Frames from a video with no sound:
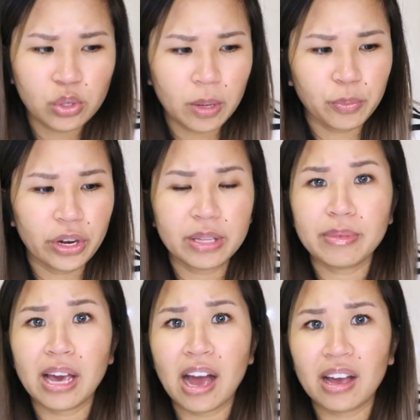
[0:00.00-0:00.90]
to upgrade
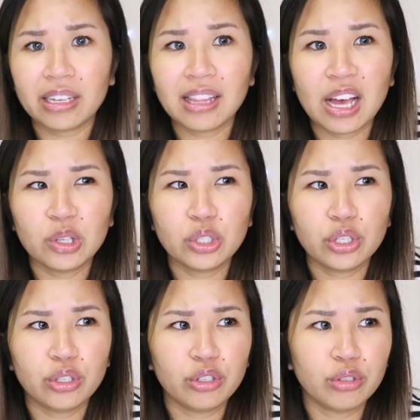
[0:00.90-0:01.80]
the iCloud
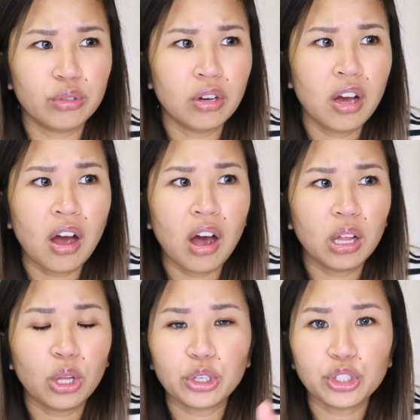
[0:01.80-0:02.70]
to
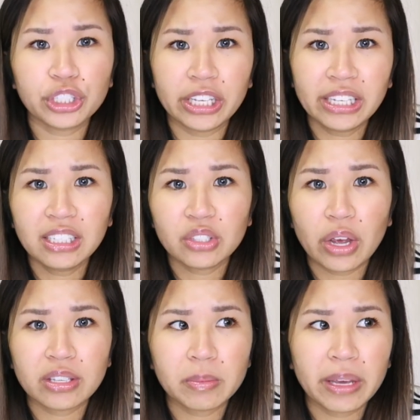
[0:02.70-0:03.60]
a larger gig so
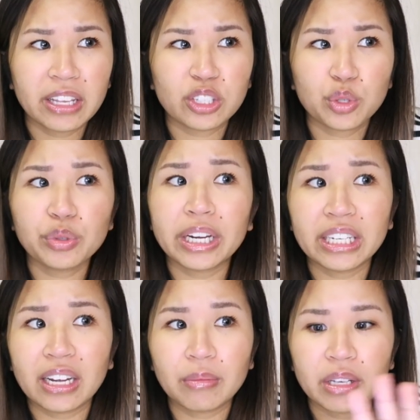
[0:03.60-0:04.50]
I had to pay like
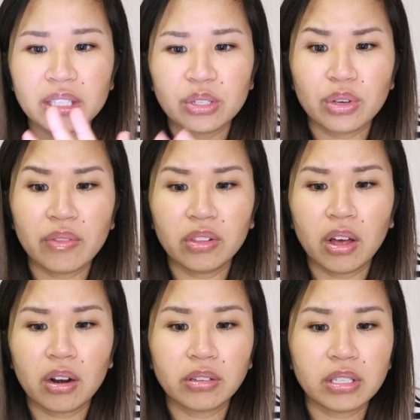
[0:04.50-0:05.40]
$2.99 because I do have a
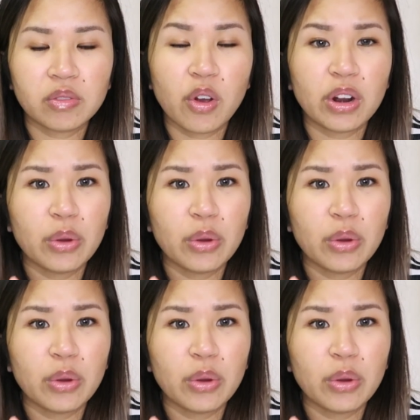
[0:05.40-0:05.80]
lot on this phone.